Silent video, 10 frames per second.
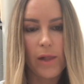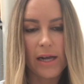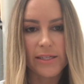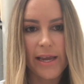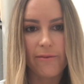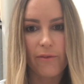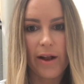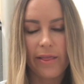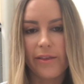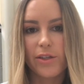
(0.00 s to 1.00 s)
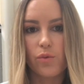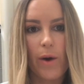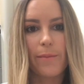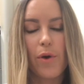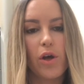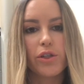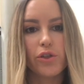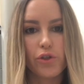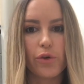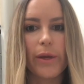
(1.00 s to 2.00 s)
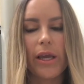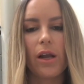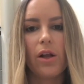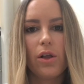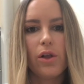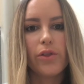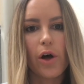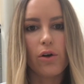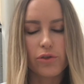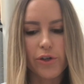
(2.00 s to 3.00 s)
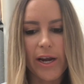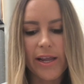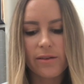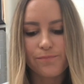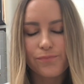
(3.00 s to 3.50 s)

our team rather than just one person doing the whole training.